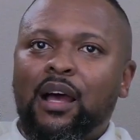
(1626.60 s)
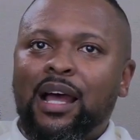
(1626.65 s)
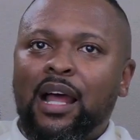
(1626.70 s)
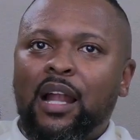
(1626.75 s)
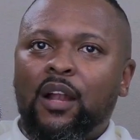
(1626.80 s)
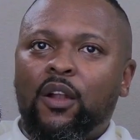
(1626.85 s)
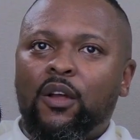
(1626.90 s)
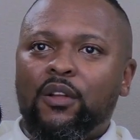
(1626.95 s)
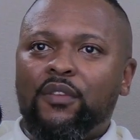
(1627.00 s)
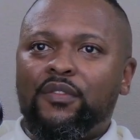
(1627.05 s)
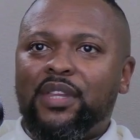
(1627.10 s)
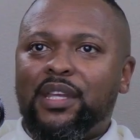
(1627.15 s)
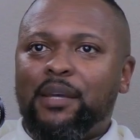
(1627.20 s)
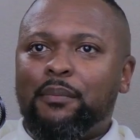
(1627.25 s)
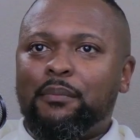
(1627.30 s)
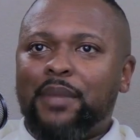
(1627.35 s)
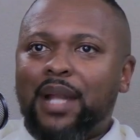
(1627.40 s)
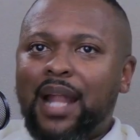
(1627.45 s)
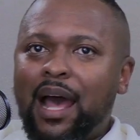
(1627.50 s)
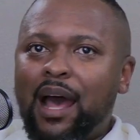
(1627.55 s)
lot of
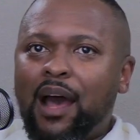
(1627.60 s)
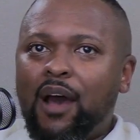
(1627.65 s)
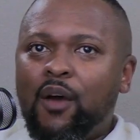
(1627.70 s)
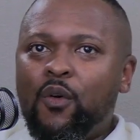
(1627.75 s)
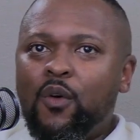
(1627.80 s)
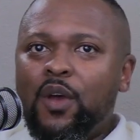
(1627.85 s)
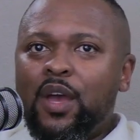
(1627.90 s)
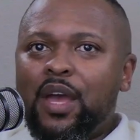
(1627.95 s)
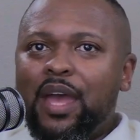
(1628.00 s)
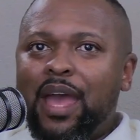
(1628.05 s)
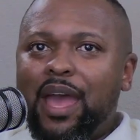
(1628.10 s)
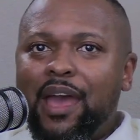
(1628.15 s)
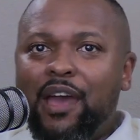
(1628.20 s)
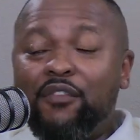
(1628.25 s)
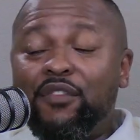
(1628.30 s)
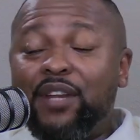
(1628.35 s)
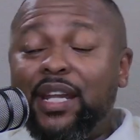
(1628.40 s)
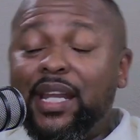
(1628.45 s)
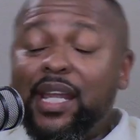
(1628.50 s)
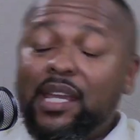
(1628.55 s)
them now have
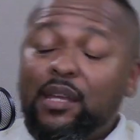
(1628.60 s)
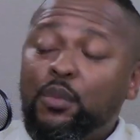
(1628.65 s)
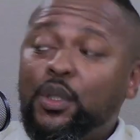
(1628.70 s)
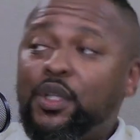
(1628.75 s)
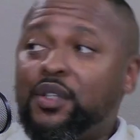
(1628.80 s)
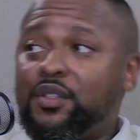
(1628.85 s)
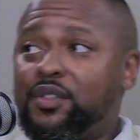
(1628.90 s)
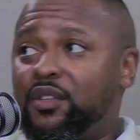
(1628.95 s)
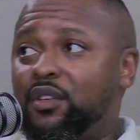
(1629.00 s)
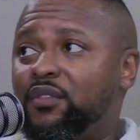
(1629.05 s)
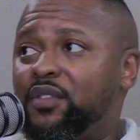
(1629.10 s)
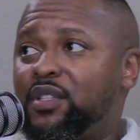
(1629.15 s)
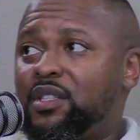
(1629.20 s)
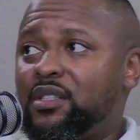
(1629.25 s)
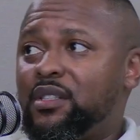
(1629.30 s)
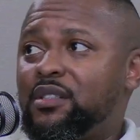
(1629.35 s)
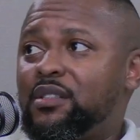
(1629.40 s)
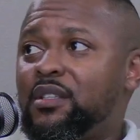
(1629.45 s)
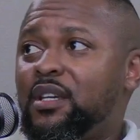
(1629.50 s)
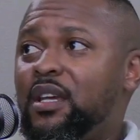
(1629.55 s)
label
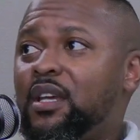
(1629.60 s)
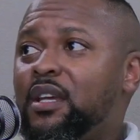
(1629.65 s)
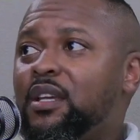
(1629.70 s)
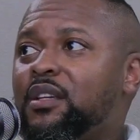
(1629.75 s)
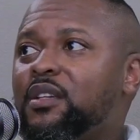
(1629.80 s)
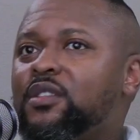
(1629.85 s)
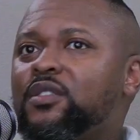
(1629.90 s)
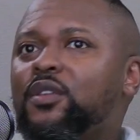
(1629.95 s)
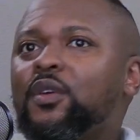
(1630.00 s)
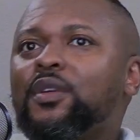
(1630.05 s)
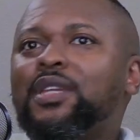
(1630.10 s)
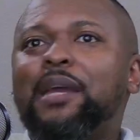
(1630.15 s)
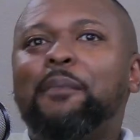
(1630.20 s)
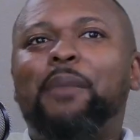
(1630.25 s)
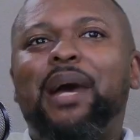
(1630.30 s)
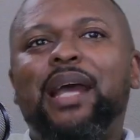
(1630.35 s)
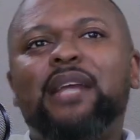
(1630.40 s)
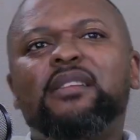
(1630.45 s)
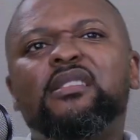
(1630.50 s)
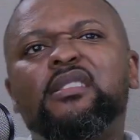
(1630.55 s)
services. So they
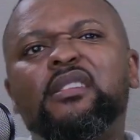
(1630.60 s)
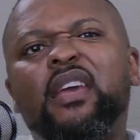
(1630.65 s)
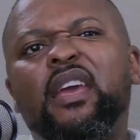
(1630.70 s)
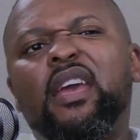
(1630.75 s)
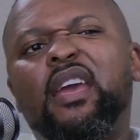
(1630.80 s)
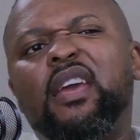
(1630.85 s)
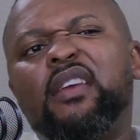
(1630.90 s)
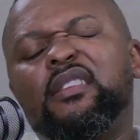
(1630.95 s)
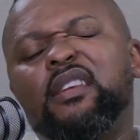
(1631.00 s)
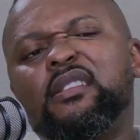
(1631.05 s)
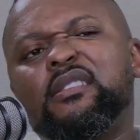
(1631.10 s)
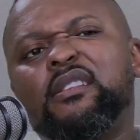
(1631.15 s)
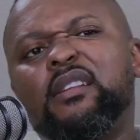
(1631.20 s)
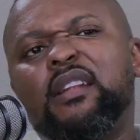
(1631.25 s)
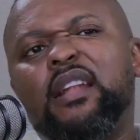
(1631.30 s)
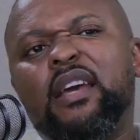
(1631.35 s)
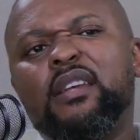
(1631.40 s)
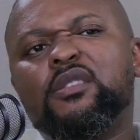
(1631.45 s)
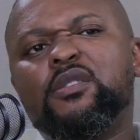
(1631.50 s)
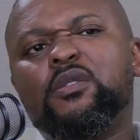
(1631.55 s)
might say, hey, that's a
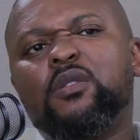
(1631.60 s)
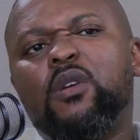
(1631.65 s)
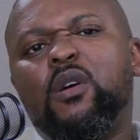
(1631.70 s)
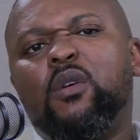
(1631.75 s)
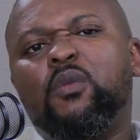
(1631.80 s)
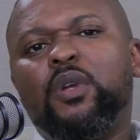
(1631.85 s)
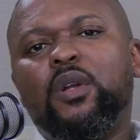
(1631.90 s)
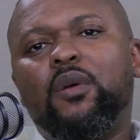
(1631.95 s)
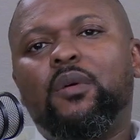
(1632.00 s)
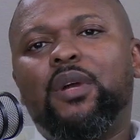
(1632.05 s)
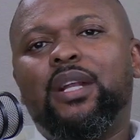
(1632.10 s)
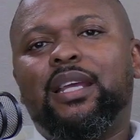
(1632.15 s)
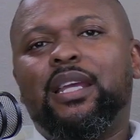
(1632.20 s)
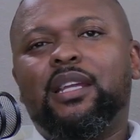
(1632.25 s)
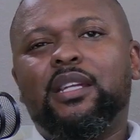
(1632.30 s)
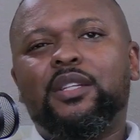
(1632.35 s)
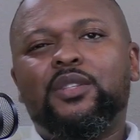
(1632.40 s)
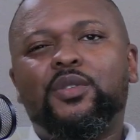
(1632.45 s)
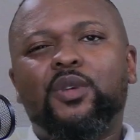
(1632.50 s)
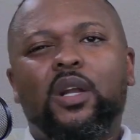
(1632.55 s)
nice song. We don't want to get
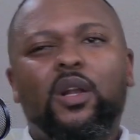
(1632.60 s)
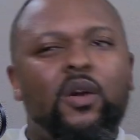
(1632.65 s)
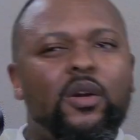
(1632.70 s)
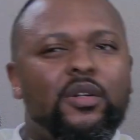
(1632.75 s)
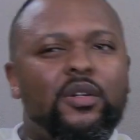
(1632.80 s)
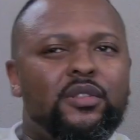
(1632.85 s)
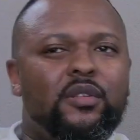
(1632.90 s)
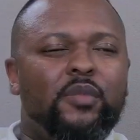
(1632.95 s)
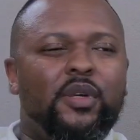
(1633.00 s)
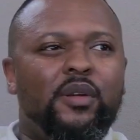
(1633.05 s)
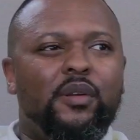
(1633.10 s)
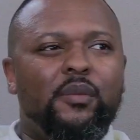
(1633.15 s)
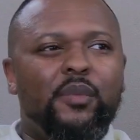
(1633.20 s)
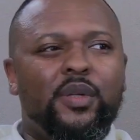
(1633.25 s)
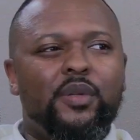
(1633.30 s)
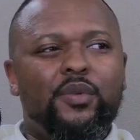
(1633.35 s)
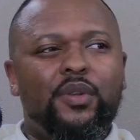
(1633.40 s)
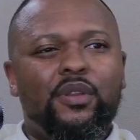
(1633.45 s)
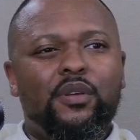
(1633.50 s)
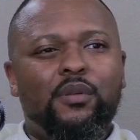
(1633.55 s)
into a long-term
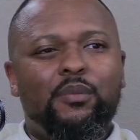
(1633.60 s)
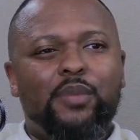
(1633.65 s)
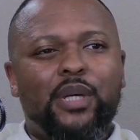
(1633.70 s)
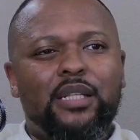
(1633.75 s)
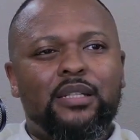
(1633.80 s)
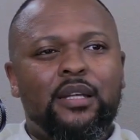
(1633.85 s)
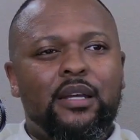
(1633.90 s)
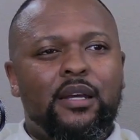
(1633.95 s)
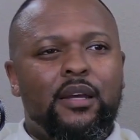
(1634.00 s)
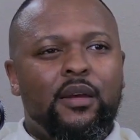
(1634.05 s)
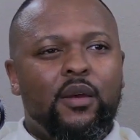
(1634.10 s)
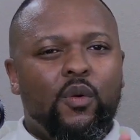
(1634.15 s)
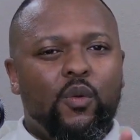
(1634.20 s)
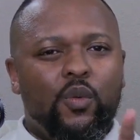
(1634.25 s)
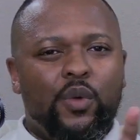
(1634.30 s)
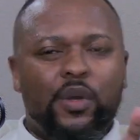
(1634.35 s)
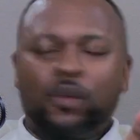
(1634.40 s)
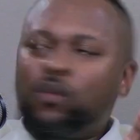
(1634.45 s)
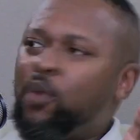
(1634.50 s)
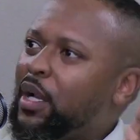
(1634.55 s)
agreement with you, but
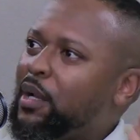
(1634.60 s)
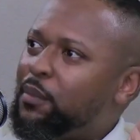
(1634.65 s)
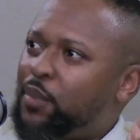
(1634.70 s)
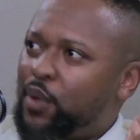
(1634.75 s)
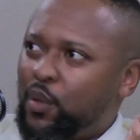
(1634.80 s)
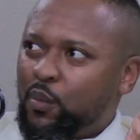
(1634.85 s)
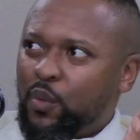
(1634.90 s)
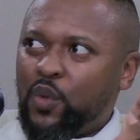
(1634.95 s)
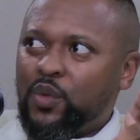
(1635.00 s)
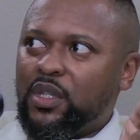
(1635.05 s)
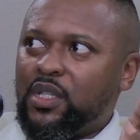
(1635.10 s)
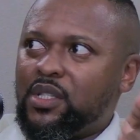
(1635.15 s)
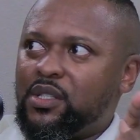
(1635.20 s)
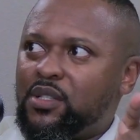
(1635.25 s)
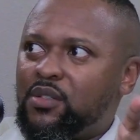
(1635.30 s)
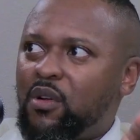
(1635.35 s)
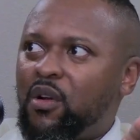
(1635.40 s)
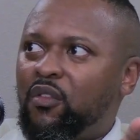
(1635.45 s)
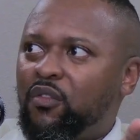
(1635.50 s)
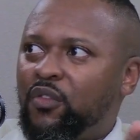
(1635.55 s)
we want to promote this
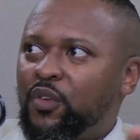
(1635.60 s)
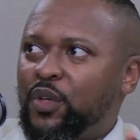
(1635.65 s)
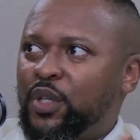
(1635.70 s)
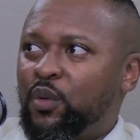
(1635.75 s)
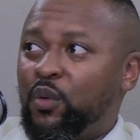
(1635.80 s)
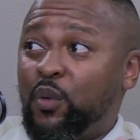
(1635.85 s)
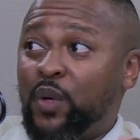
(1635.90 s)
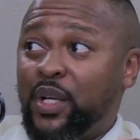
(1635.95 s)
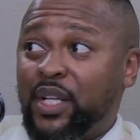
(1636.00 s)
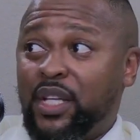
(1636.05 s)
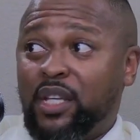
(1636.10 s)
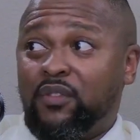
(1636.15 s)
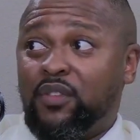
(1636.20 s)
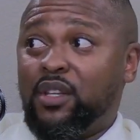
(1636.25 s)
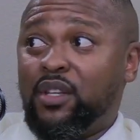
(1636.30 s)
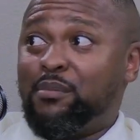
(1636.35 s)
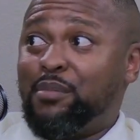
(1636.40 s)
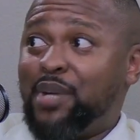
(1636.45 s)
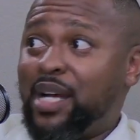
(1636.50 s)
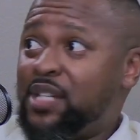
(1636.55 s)
song for you. We want to give you
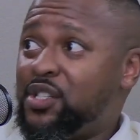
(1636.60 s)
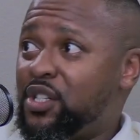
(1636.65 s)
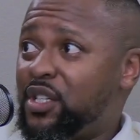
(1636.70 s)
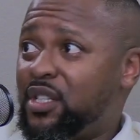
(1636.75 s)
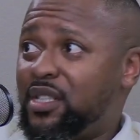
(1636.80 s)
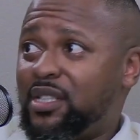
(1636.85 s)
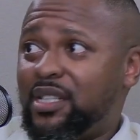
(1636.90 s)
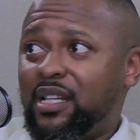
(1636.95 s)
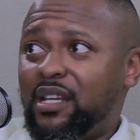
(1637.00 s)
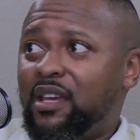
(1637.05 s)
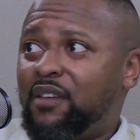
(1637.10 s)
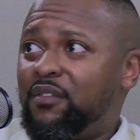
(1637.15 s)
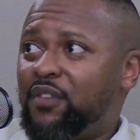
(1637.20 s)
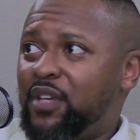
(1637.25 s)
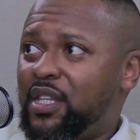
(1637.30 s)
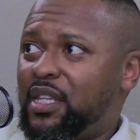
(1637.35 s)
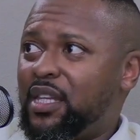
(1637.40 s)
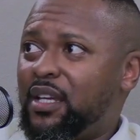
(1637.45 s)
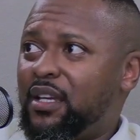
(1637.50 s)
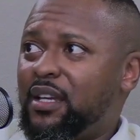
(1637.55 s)
the budget and
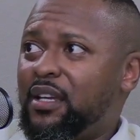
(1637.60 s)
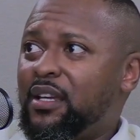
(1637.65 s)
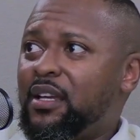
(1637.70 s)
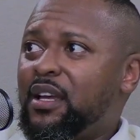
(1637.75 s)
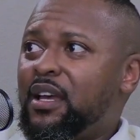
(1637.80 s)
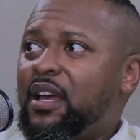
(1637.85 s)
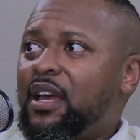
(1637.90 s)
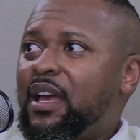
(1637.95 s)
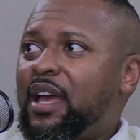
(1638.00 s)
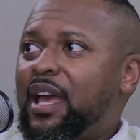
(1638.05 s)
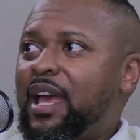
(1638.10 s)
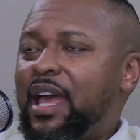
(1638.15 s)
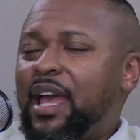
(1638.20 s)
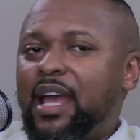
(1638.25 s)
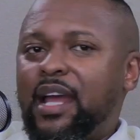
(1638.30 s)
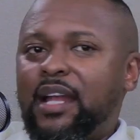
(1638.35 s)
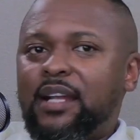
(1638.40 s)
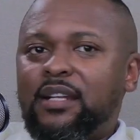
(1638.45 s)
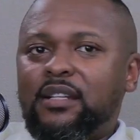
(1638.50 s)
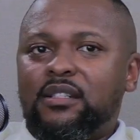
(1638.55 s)
everything.
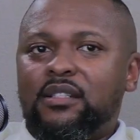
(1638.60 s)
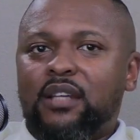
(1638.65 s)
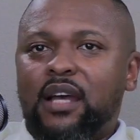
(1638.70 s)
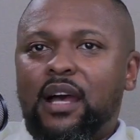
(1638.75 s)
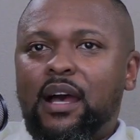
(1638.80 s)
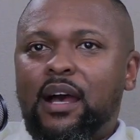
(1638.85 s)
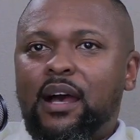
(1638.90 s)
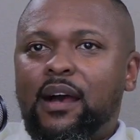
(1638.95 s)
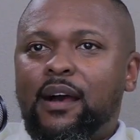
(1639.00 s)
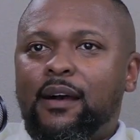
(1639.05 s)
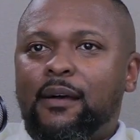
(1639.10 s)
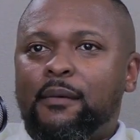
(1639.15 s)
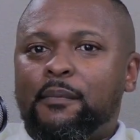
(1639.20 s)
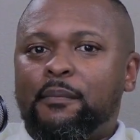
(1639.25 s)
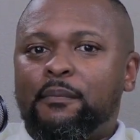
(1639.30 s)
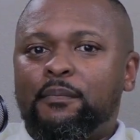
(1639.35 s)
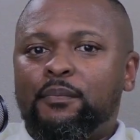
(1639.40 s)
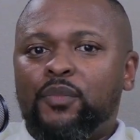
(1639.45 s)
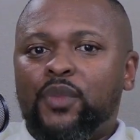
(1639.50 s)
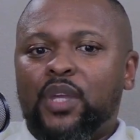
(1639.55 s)
And
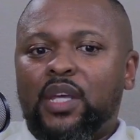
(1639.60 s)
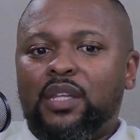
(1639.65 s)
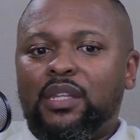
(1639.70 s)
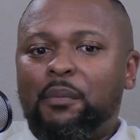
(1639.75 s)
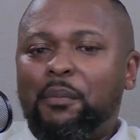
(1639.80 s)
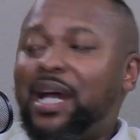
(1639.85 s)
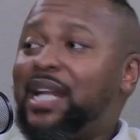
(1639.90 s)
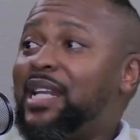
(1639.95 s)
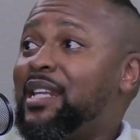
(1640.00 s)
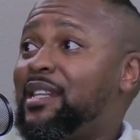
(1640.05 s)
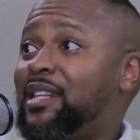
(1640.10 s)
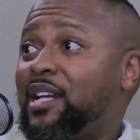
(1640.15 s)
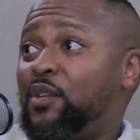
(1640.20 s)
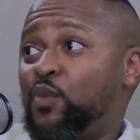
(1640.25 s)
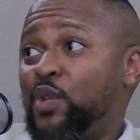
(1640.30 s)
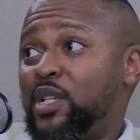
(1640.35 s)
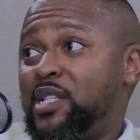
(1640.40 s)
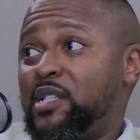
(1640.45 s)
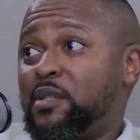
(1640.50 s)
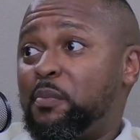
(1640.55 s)
the money that
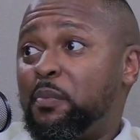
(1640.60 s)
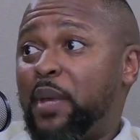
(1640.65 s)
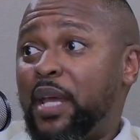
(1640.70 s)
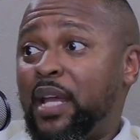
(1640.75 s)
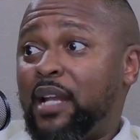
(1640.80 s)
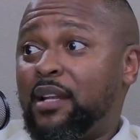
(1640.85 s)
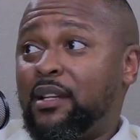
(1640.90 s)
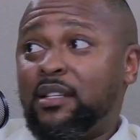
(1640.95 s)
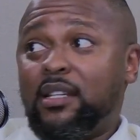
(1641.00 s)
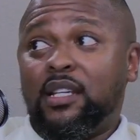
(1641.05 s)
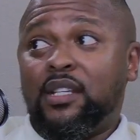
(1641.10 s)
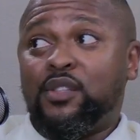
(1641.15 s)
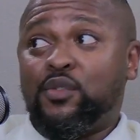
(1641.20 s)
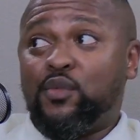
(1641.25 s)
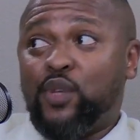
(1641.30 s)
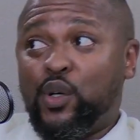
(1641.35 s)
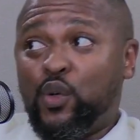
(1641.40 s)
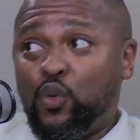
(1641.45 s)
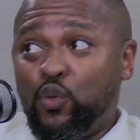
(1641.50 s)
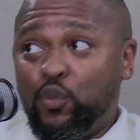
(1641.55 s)
we spend is
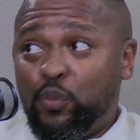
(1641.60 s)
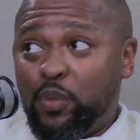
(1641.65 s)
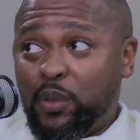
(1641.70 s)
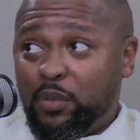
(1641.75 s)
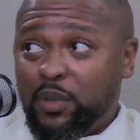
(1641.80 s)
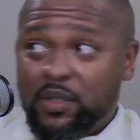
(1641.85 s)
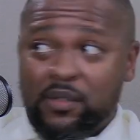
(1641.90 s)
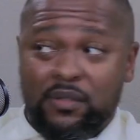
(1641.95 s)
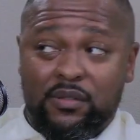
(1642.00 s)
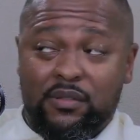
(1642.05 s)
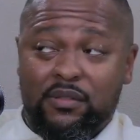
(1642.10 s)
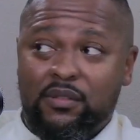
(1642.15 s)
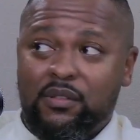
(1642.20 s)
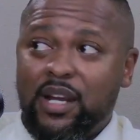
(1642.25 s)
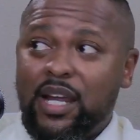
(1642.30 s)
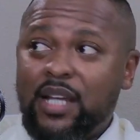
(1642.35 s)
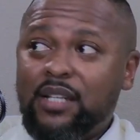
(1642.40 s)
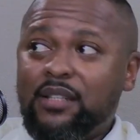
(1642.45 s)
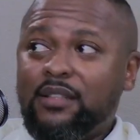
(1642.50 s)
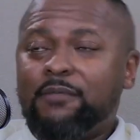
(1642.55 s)
recoupable,
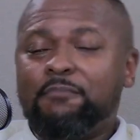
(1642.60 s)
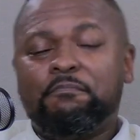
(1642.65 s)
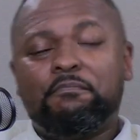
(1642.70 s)
right?